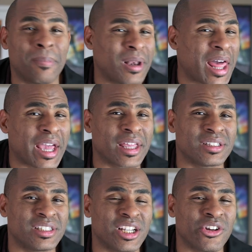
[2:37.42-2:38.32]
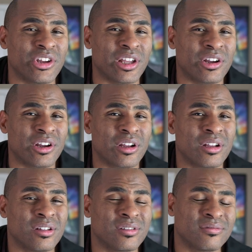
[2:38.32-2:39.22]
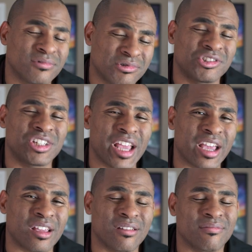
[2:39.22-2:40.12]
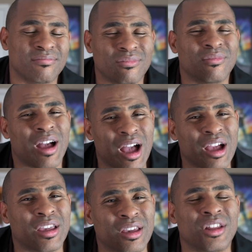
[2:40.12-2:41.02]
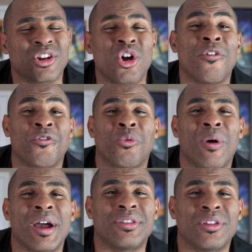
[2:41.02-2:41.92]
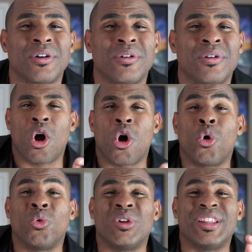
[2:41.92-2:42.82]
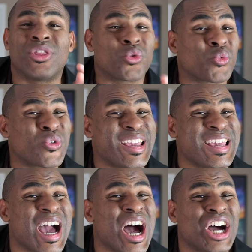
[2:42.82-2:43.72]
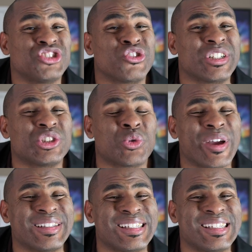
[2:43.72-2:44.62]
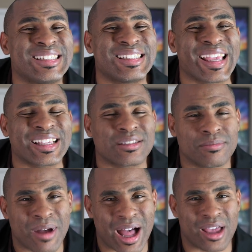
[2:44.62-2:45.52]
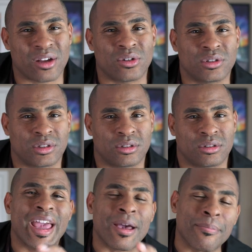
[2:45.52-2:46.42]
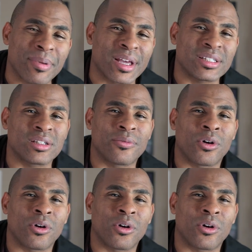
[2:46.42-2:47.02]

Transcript: Black interior, check. I could have gone for white though. Only 326 miles. And best of